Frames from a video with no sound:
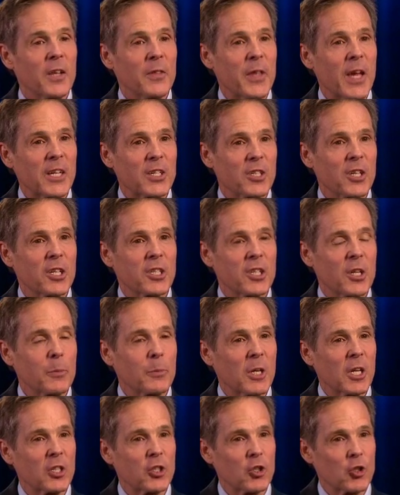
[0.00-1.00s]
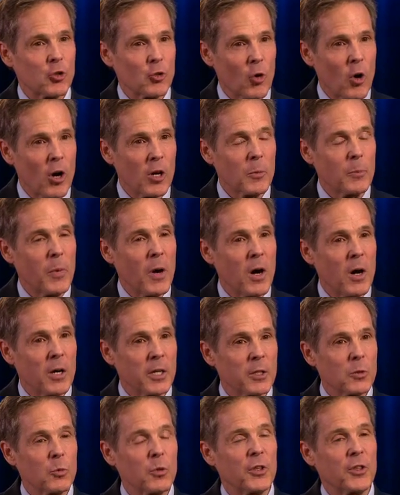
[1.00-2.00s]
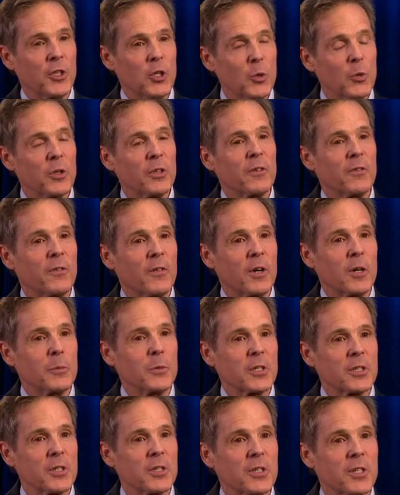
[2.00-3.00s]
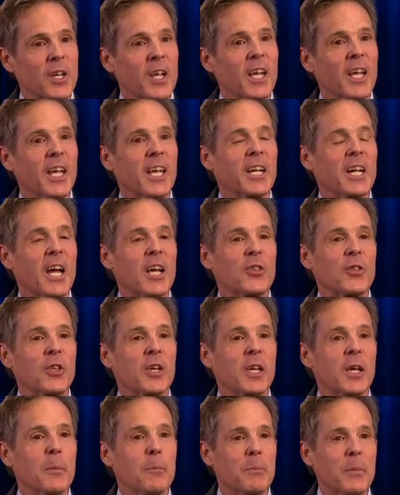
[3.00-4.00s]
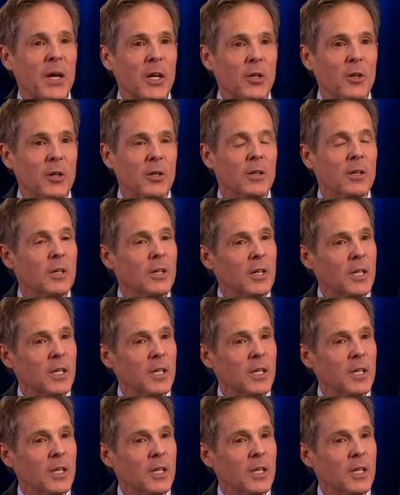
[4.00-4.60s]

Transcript: That sets up a strong bond with you and the pharmacist, and I think a better